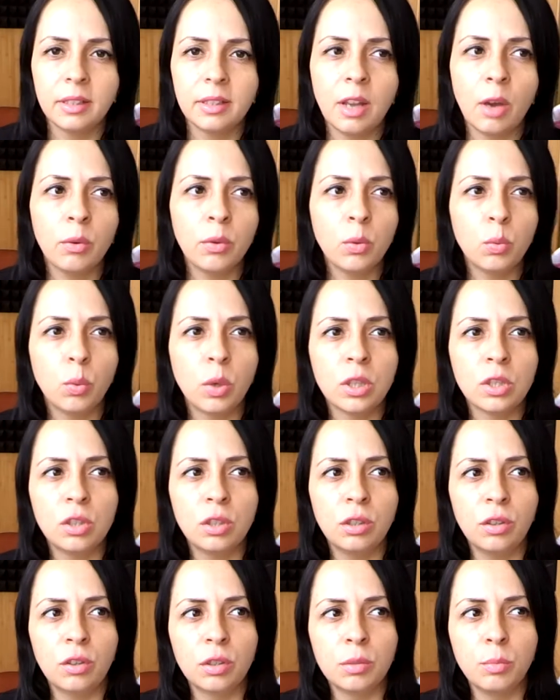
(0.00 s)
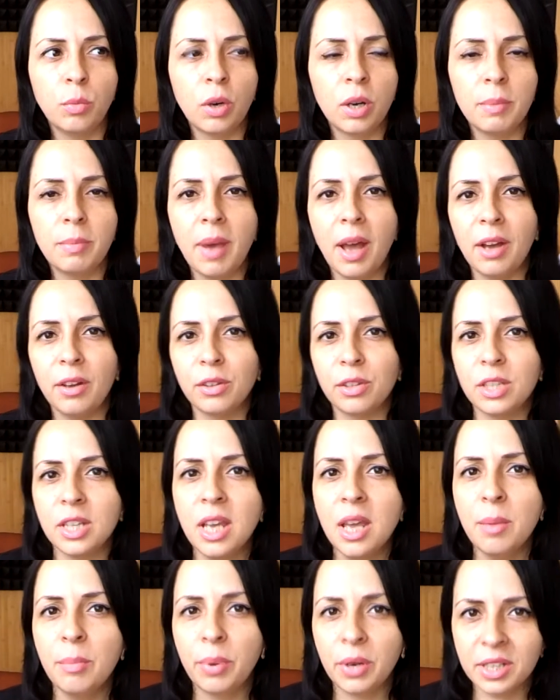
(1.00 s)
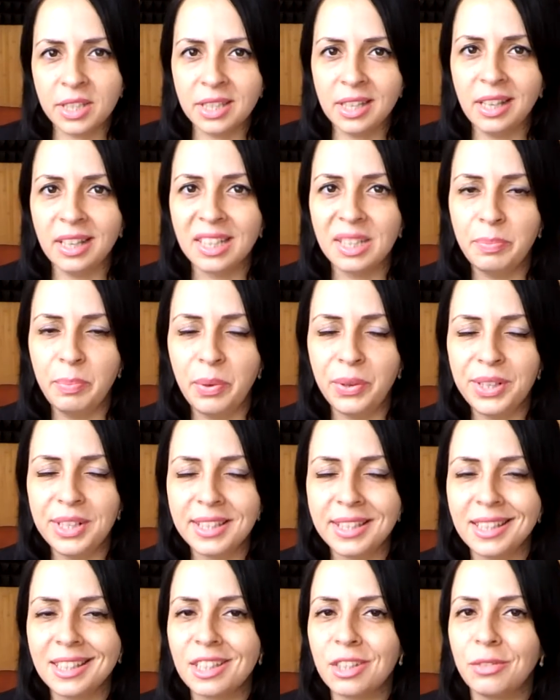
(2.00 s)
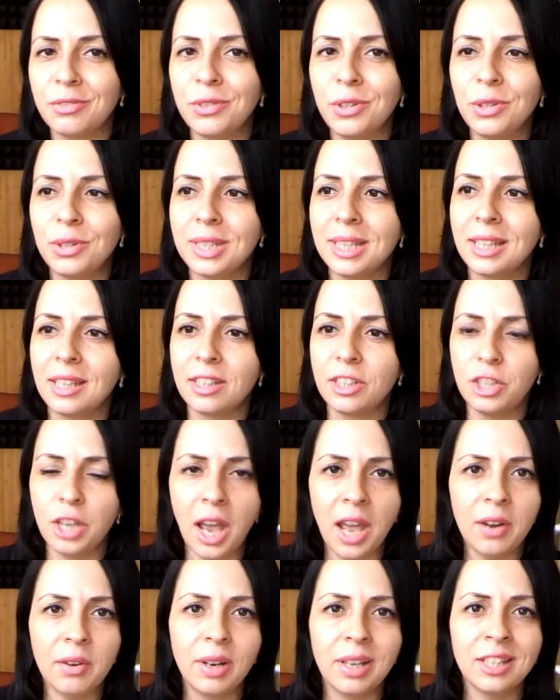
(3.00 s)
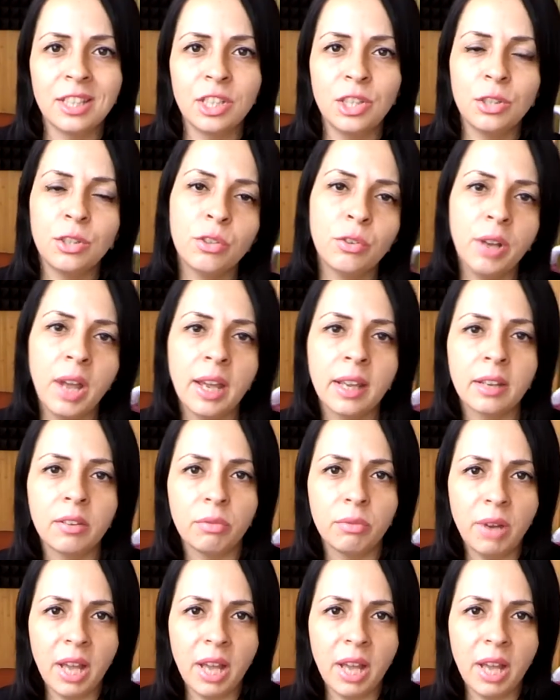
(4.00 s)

Now if you want to learn more about personal experiences of using Jira and YouTrack,